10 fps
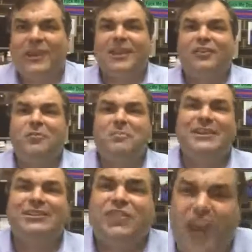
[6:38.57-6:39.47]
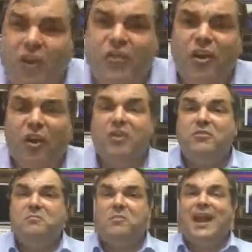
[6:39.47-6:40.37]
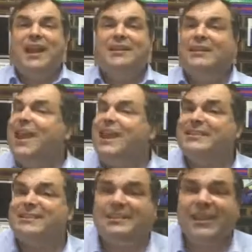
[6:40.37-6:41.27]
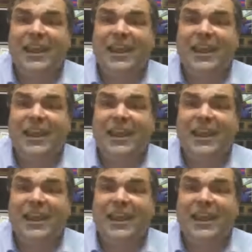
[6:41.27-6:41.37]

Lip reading: It could be so good, but it's